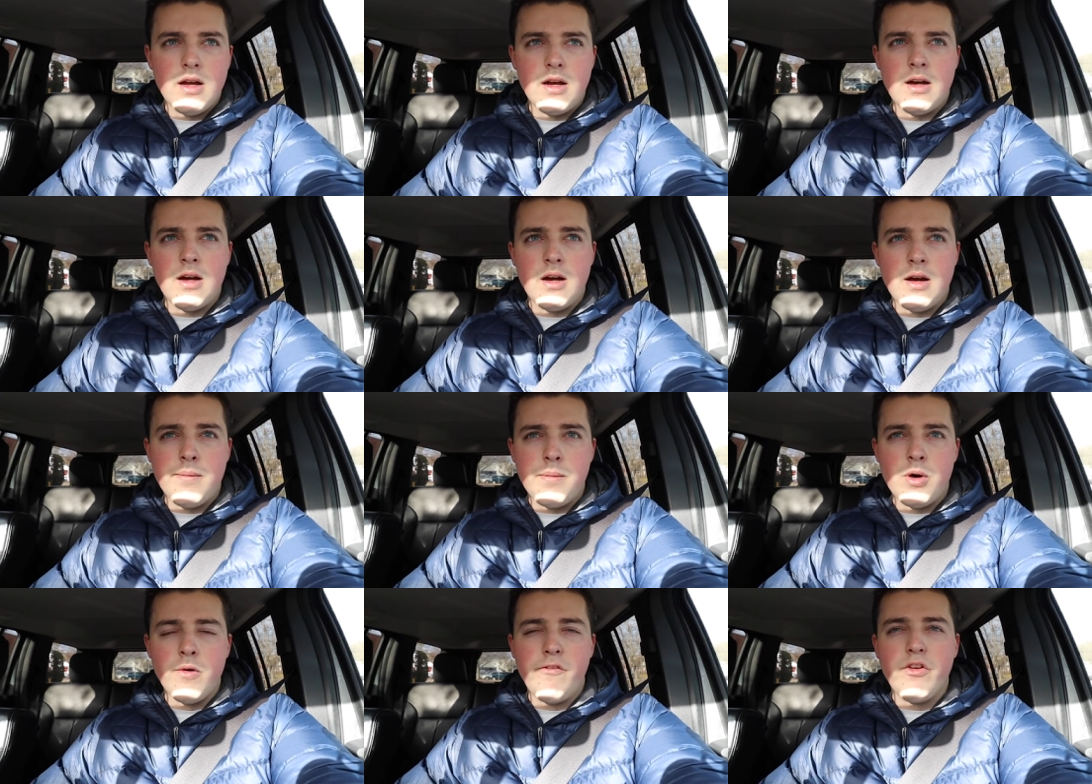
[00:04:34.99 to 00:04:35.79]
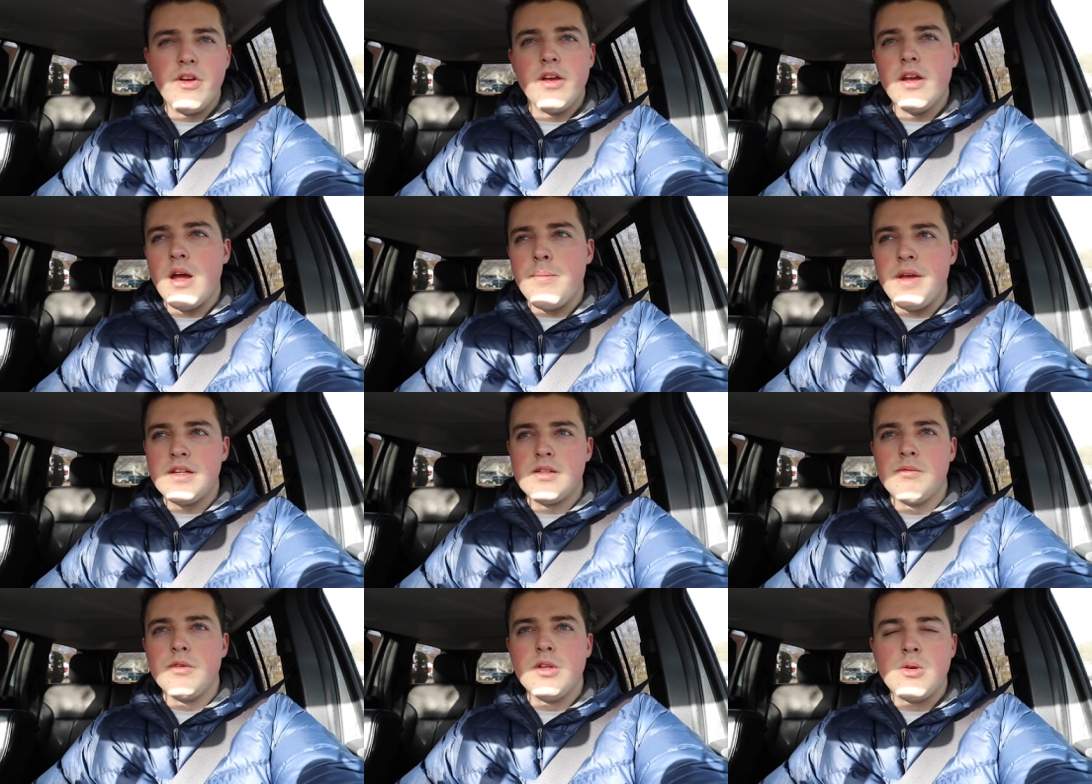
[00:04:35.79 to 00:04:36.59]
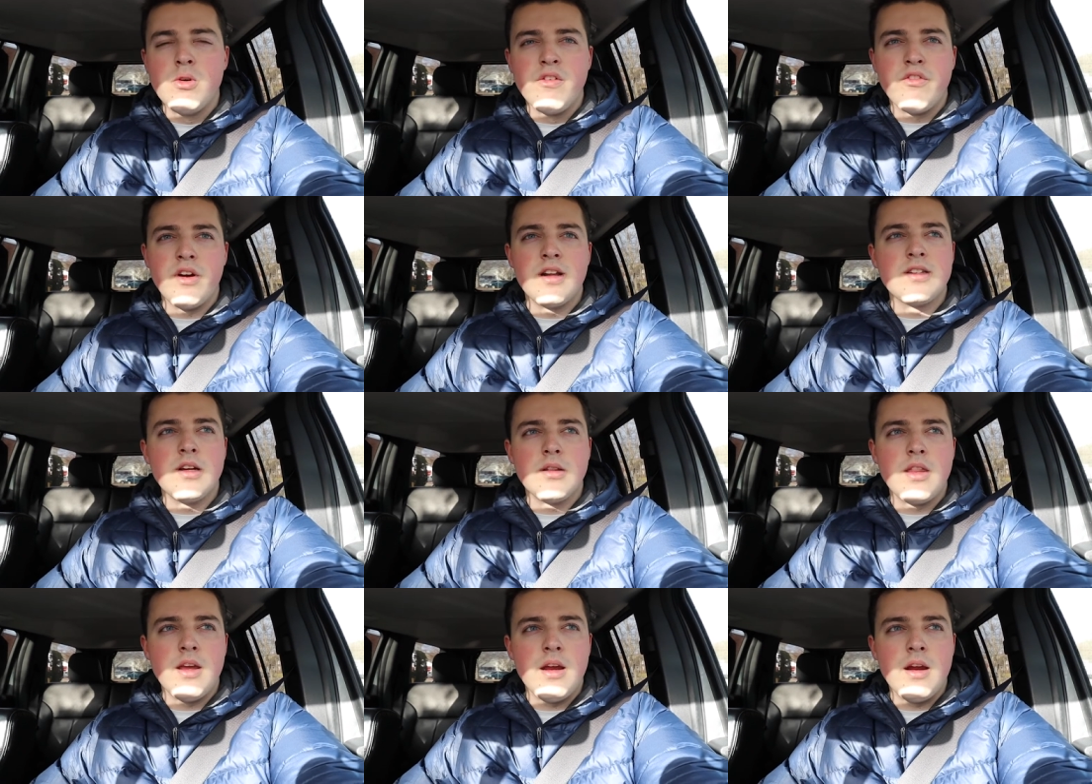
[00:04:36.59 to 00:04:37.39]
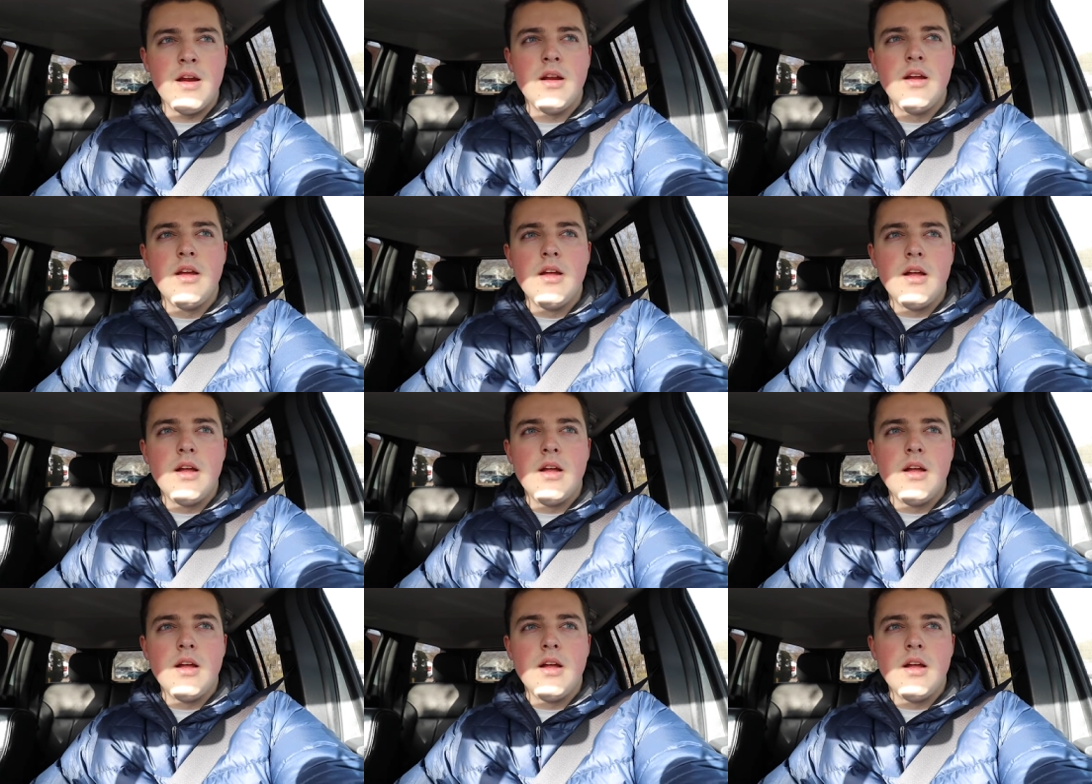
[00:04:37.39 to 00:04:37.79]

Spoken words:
Hopefully I make some really cool friends out there.